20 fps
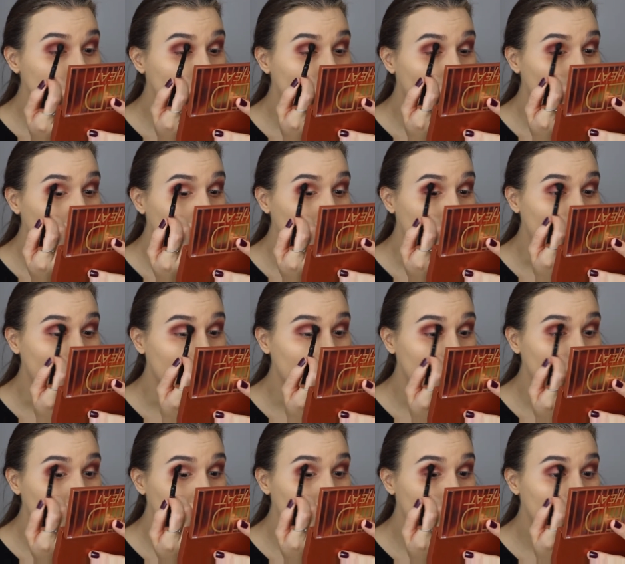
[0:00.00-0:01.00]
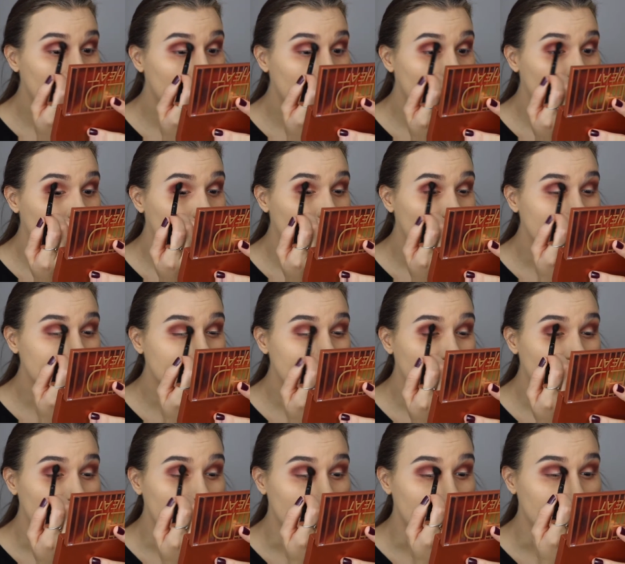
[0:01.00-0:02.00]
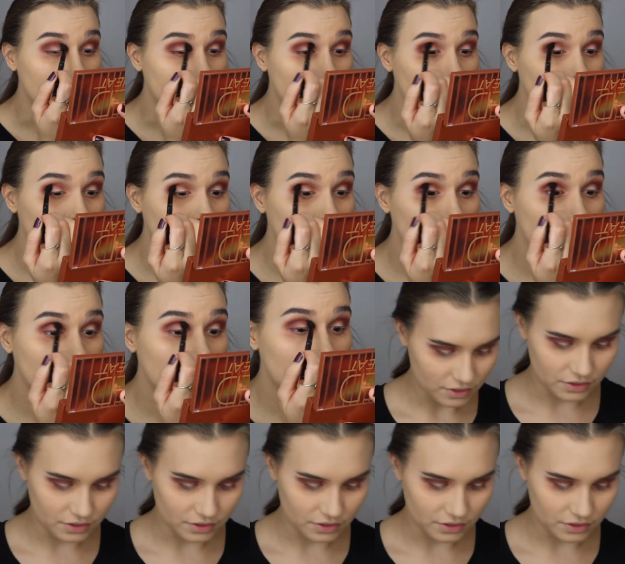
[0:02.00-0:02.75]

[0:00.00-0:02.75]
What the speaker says: Oh yeah. That's kind of nice too.